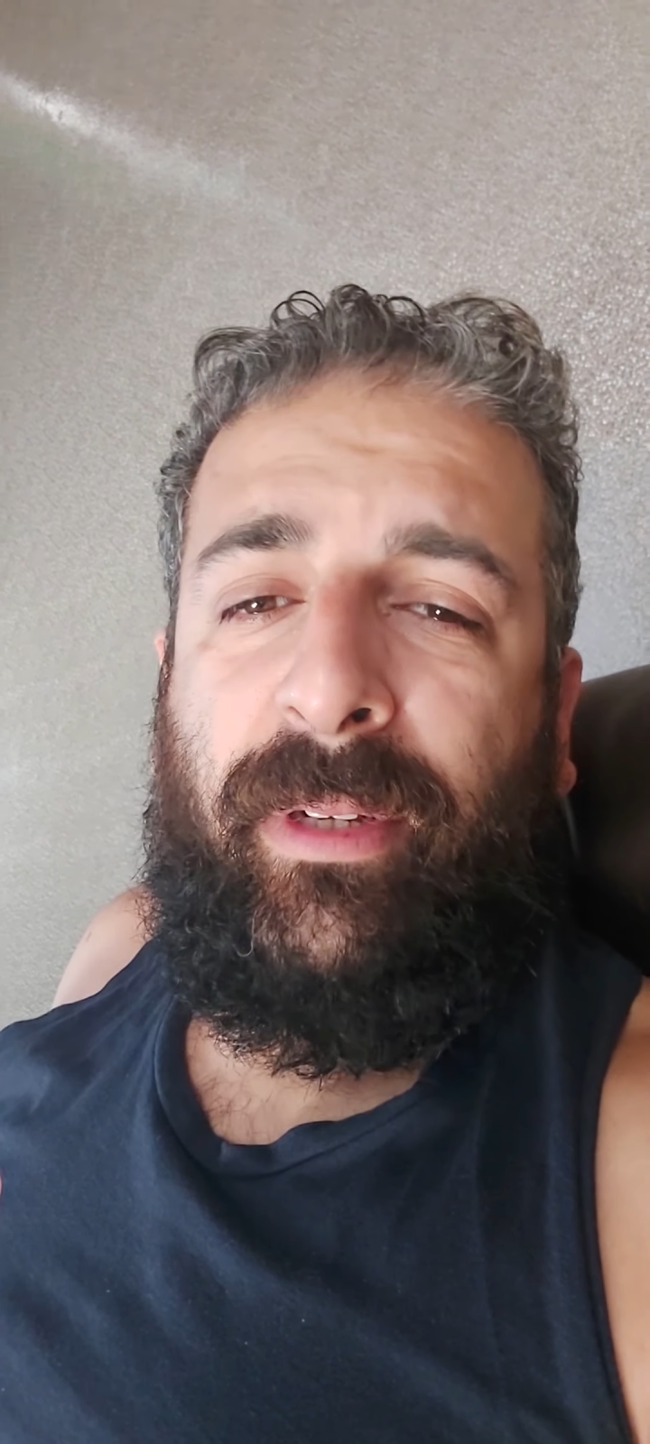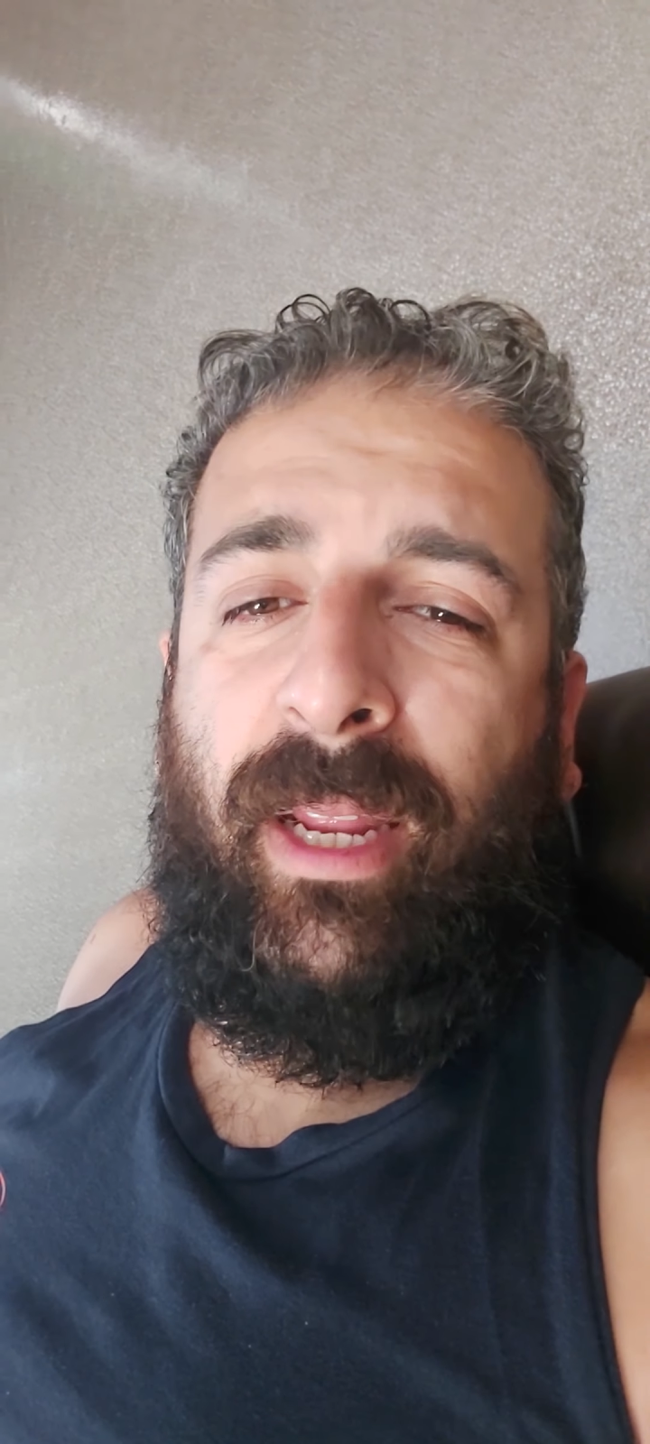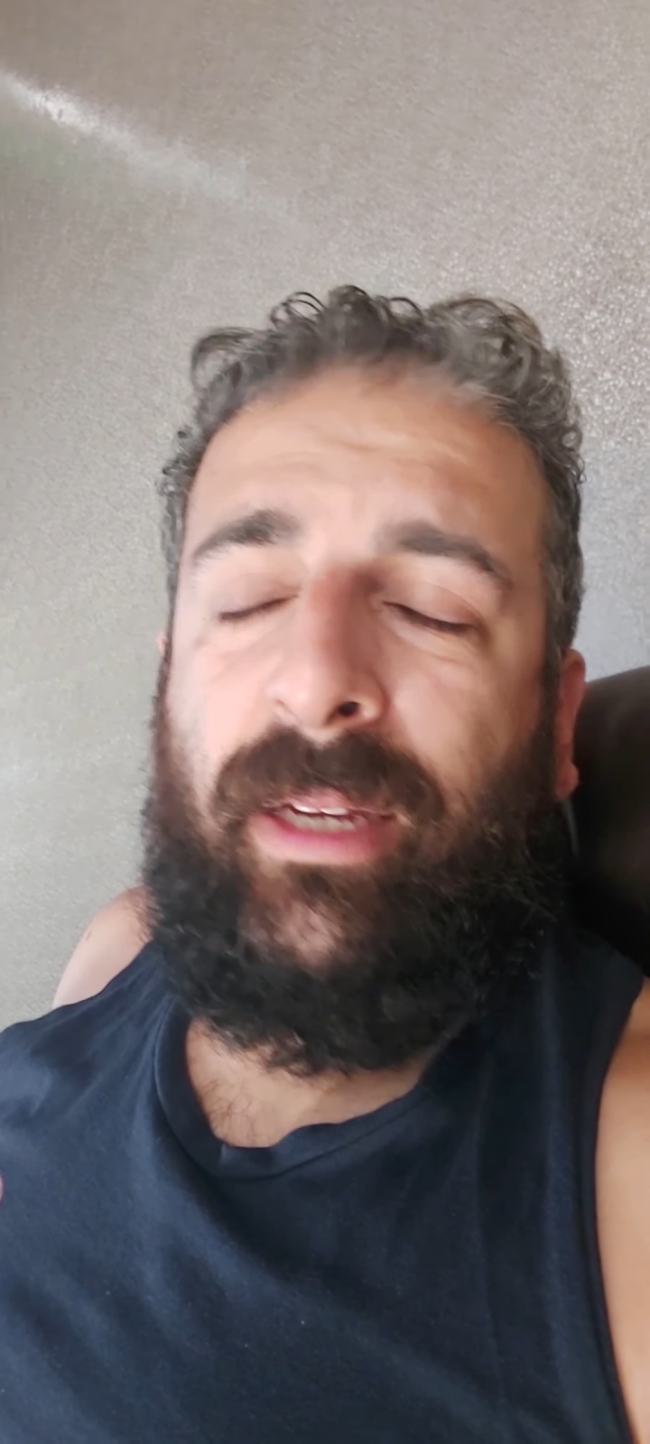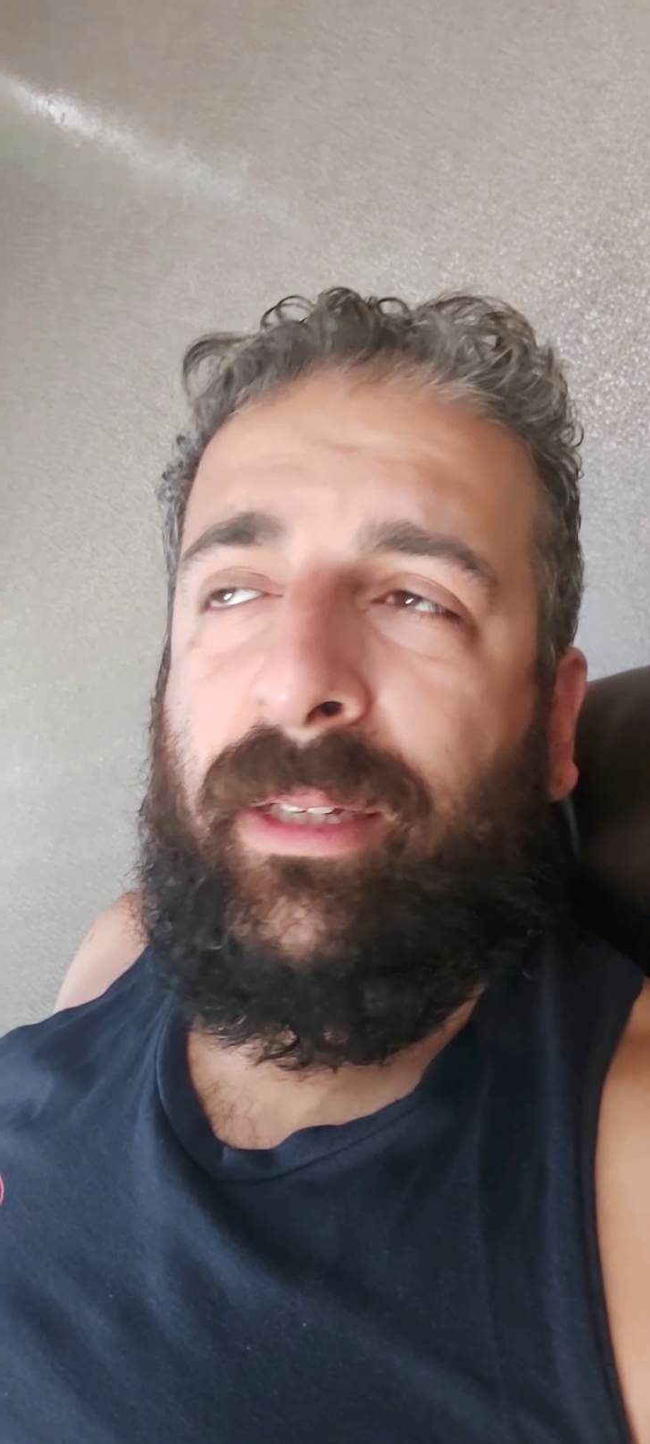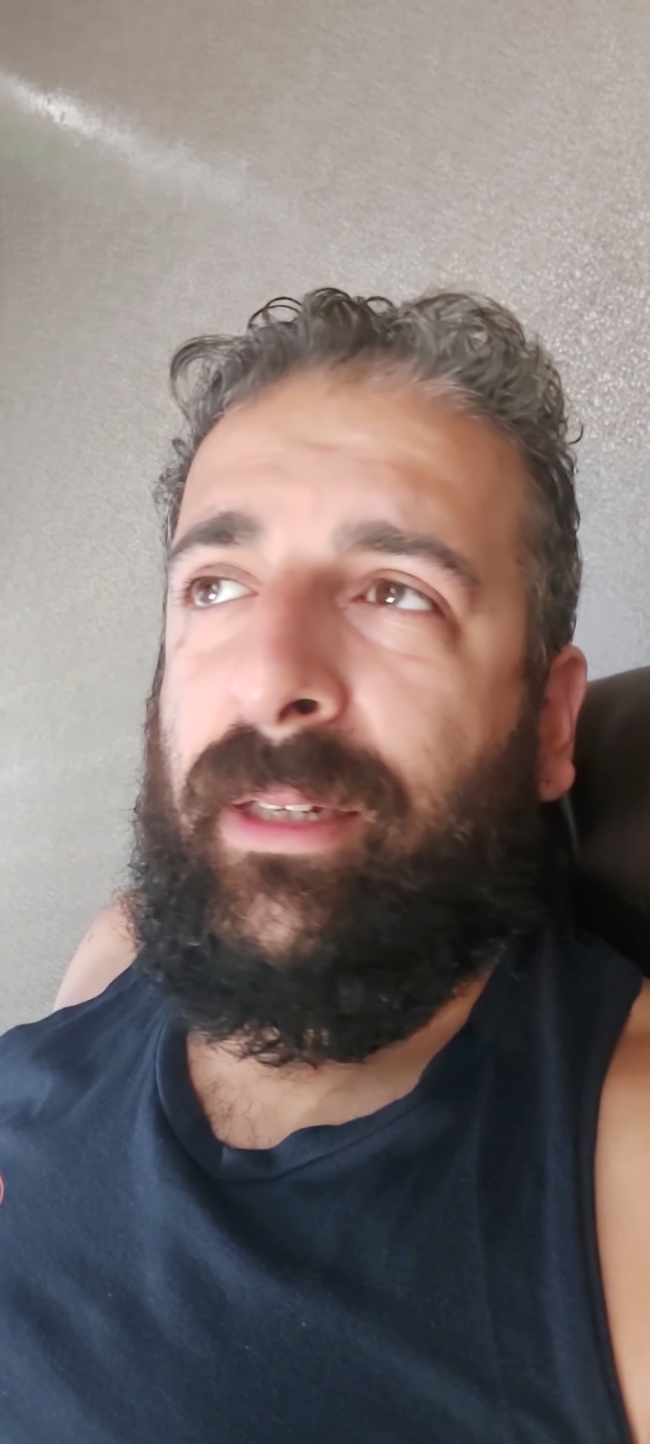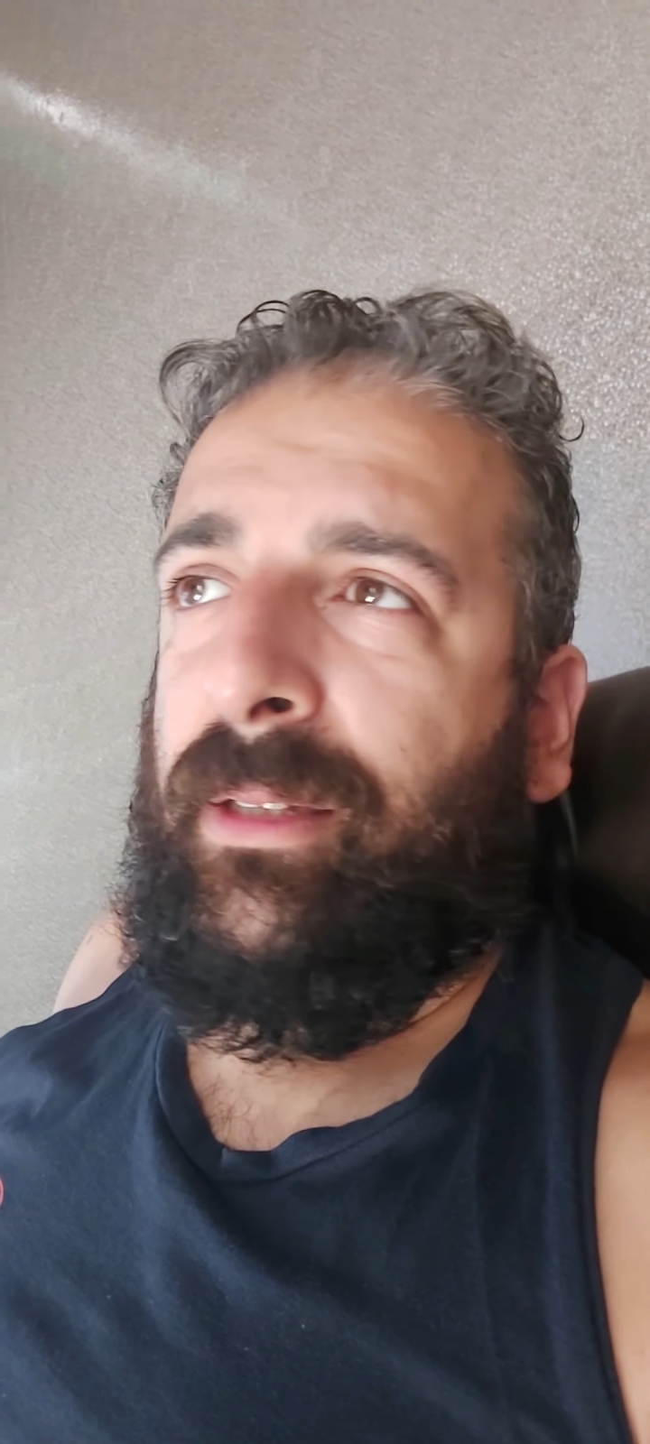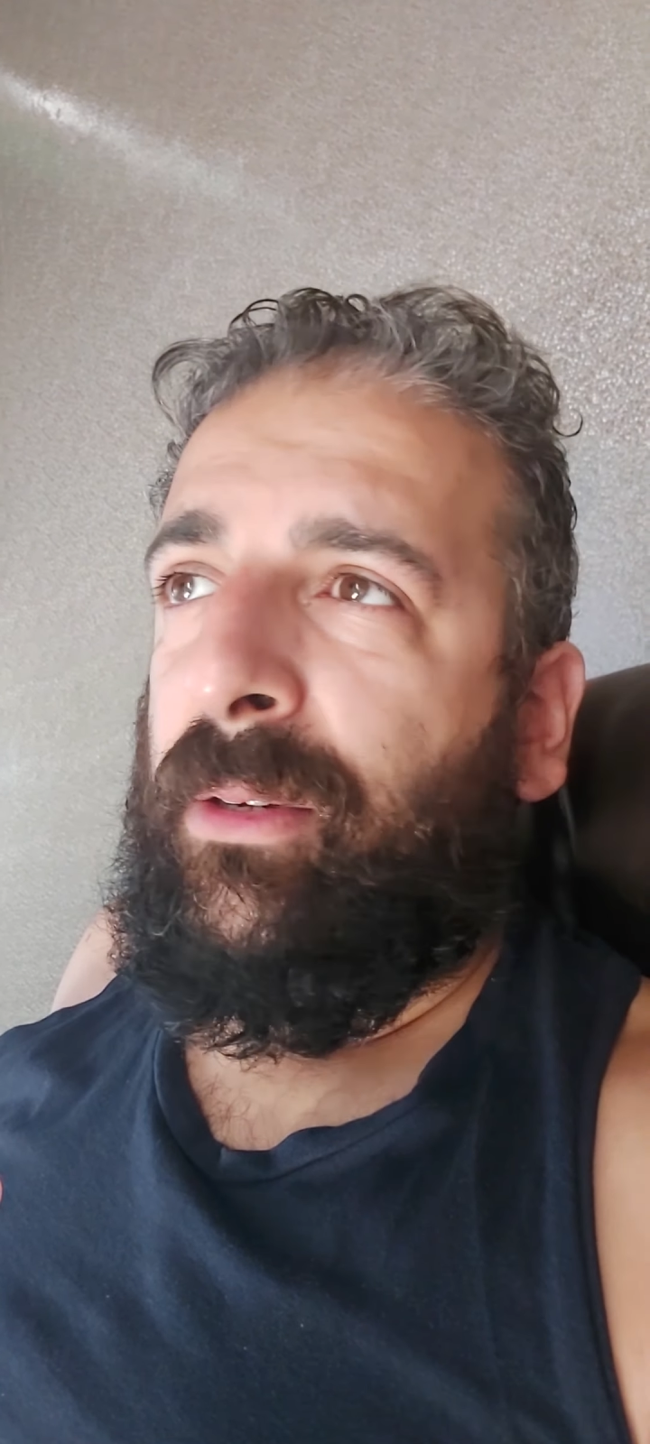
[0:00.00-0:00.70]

talented.